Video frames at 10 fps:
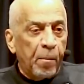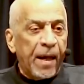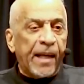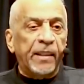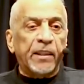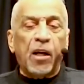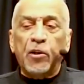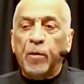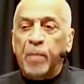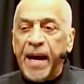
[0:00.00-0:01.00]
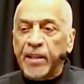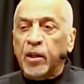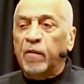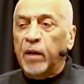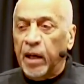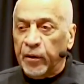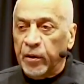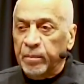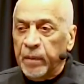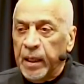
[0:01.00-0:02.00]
Blackness are your badge of honor.